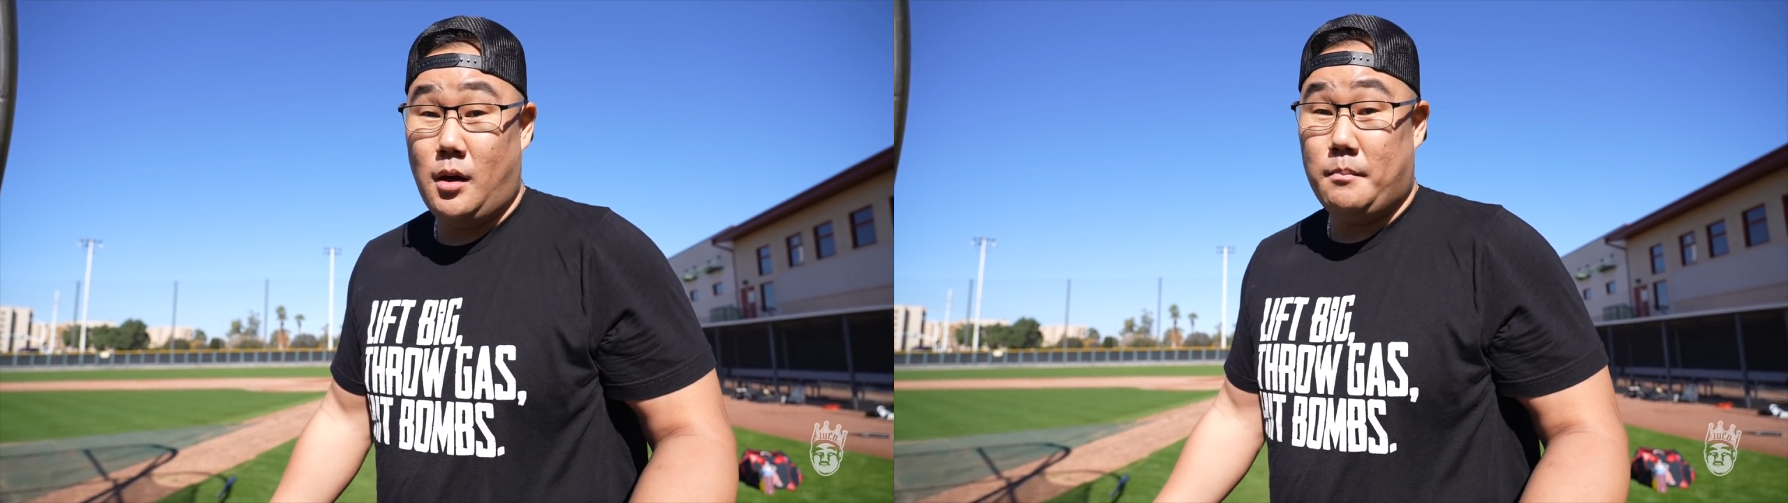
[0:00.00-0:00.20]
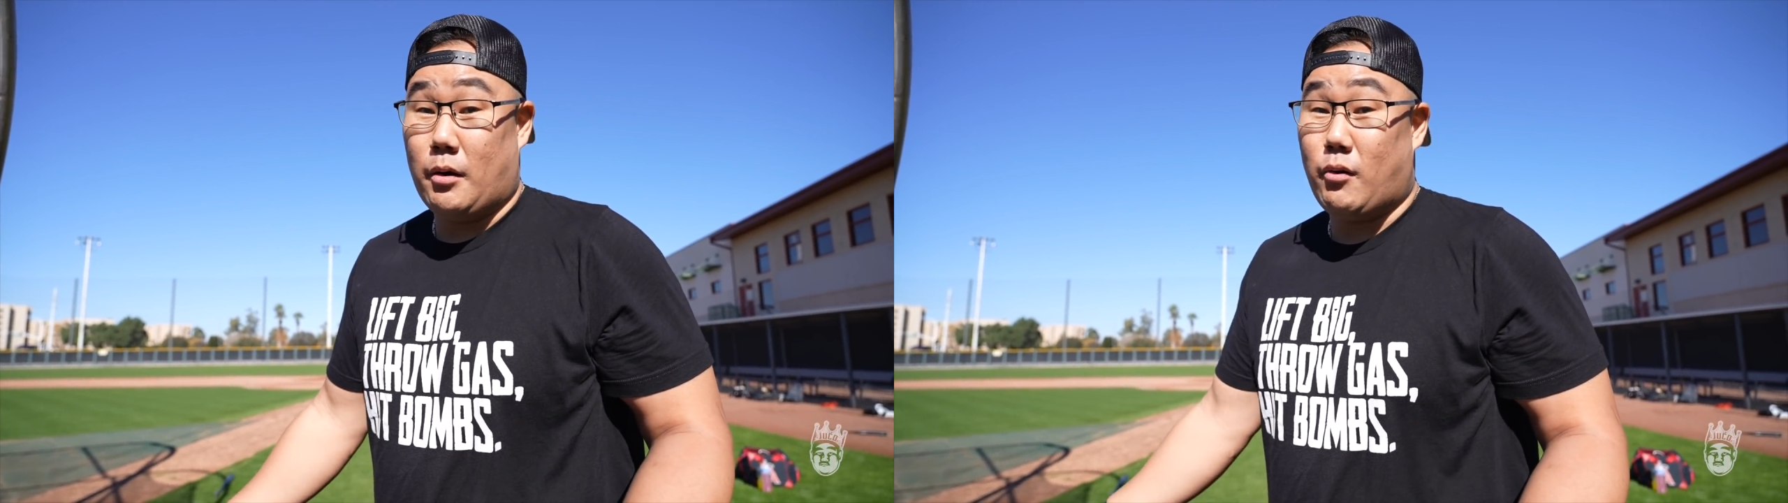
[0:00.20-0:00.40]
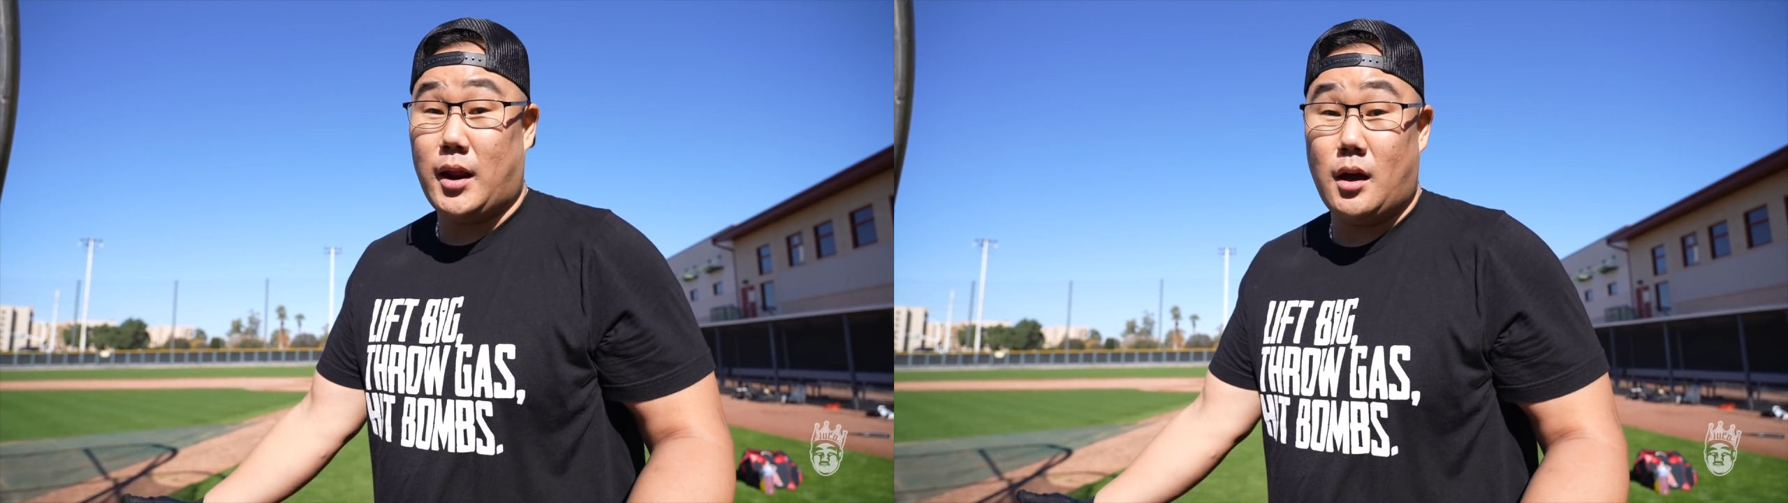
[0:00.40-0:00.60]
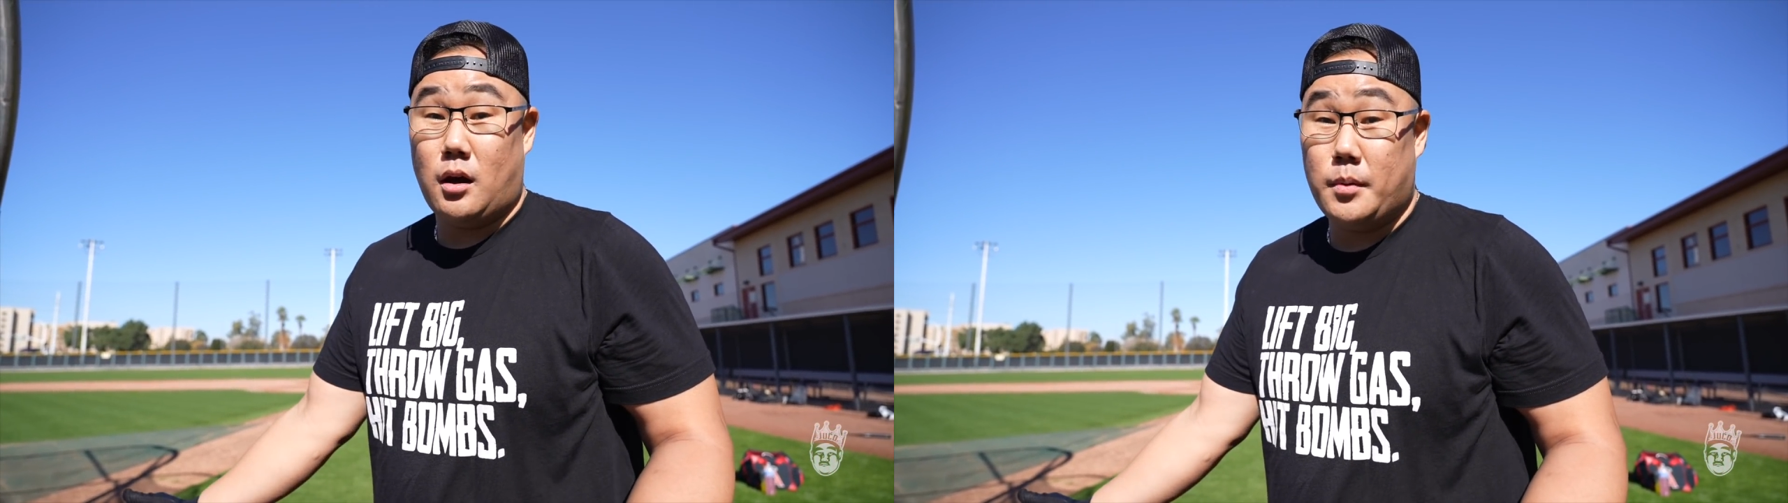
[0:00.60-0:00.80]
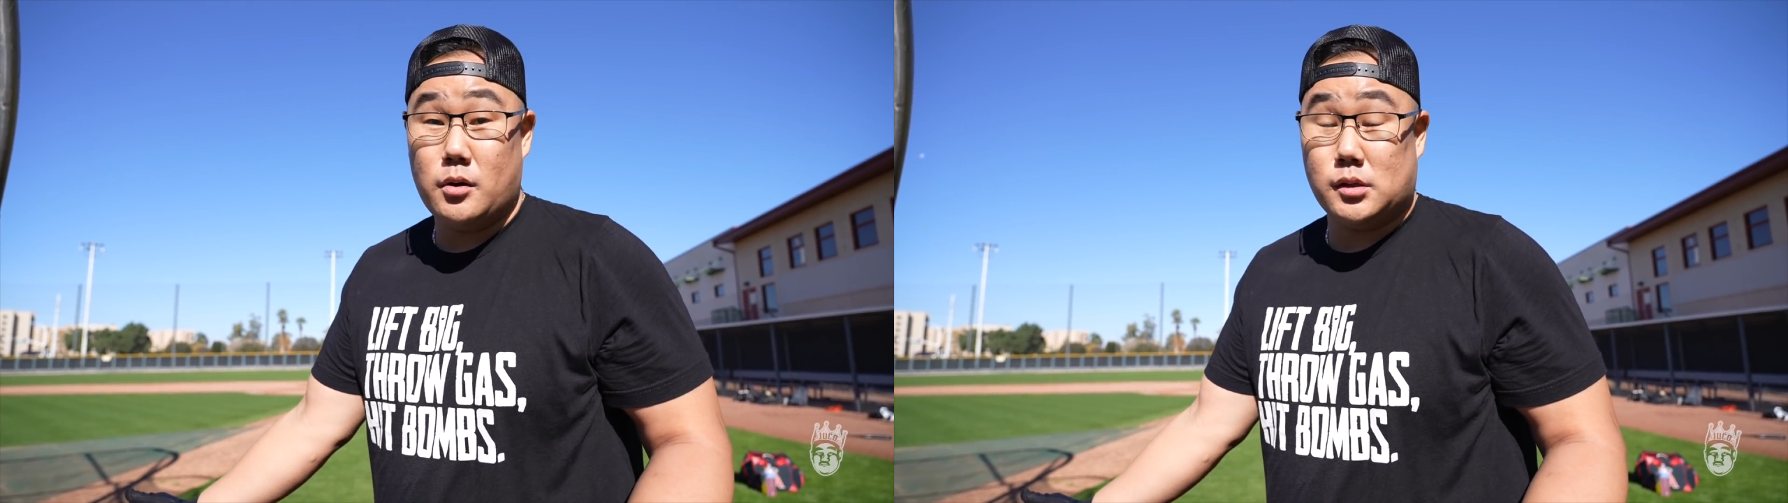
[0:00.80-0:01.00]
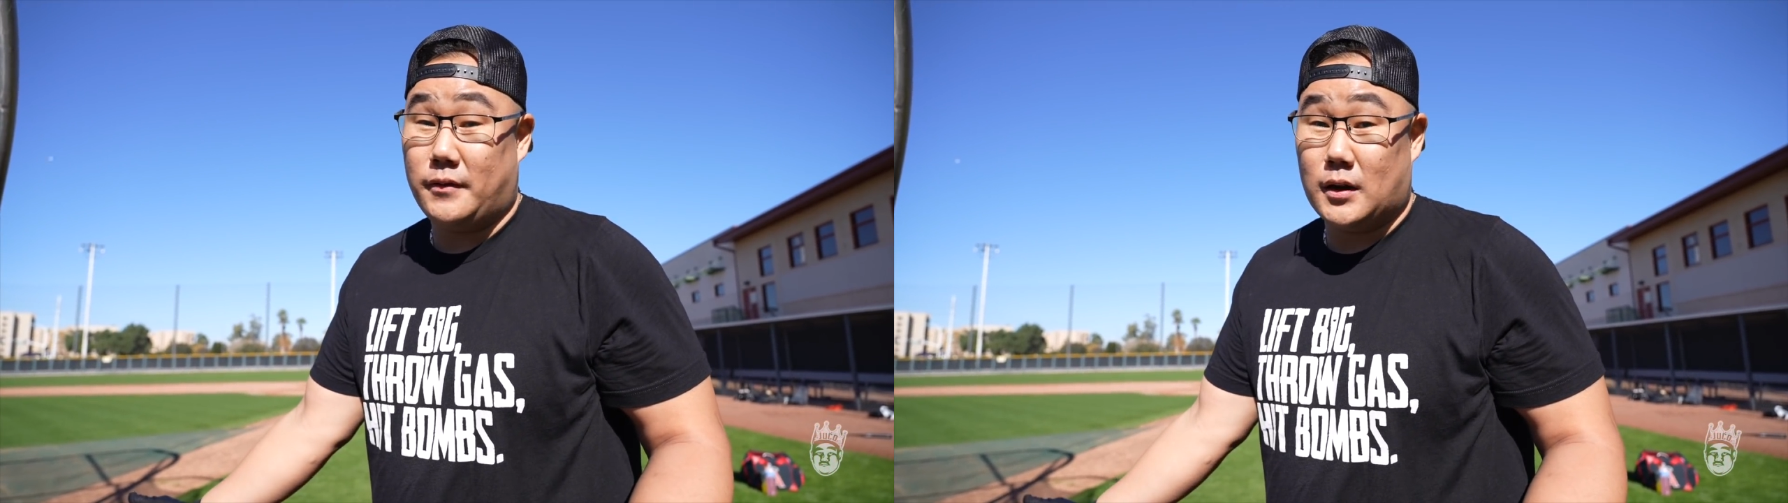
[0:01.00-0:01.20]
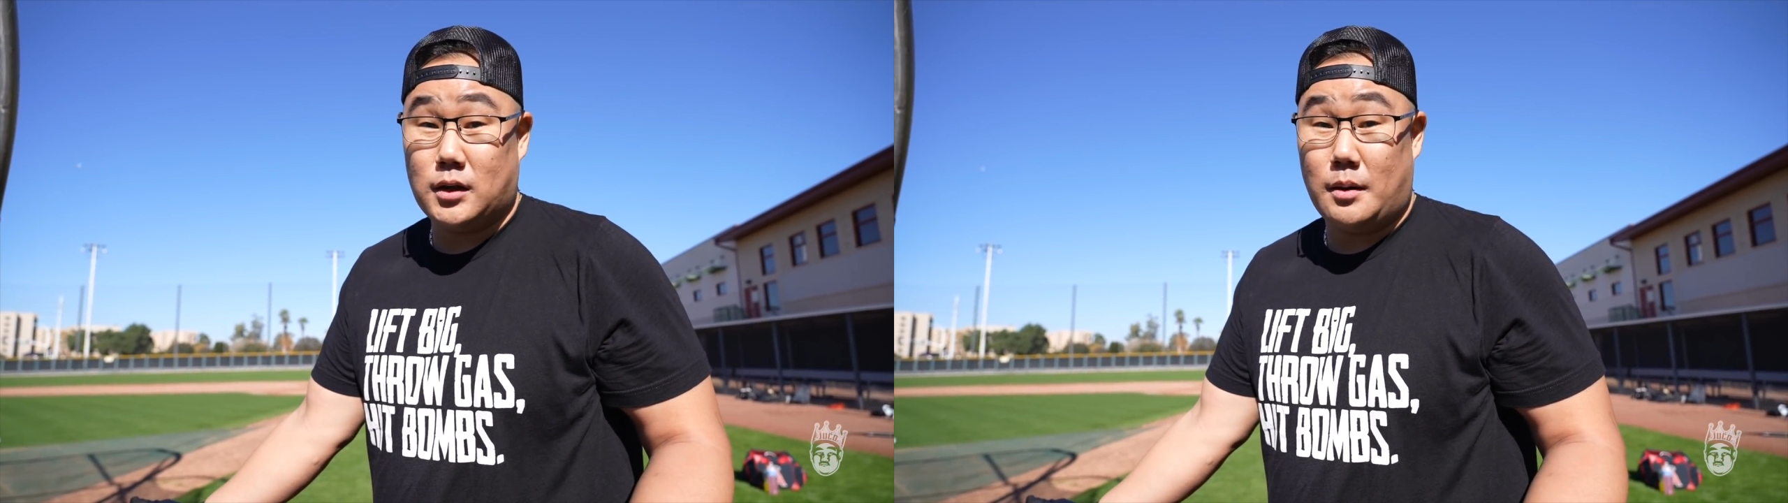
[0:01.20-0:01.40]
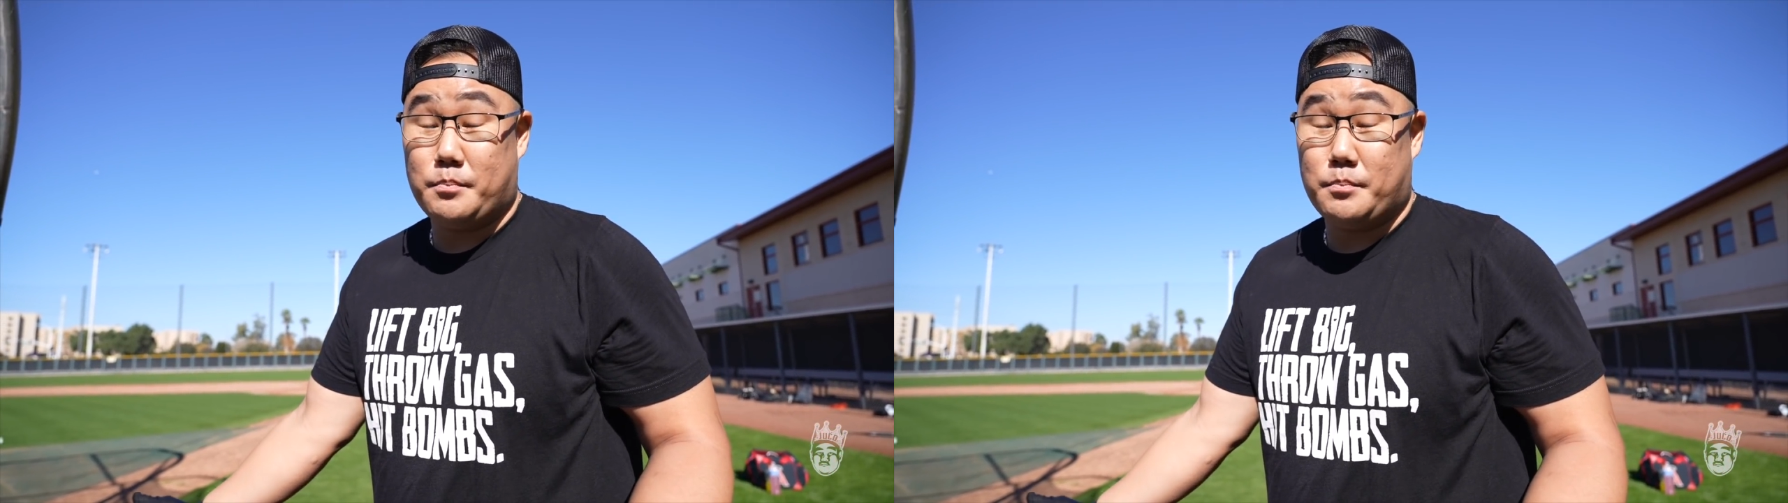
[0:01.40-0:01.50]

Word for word: My right elbow is fucked up.